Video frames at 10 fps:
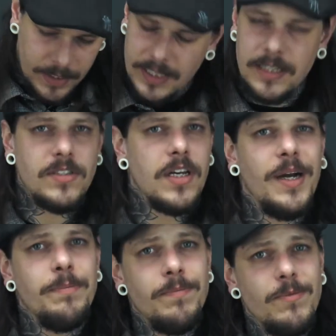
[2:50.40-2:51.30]
I think it's
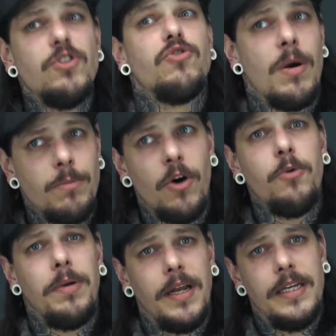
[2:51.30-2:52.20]
time. Drum
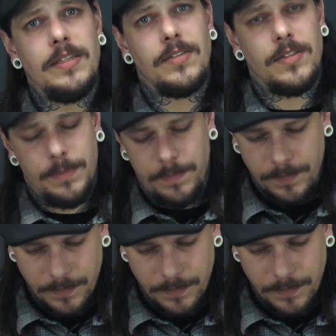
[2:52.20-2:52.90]
roll, please.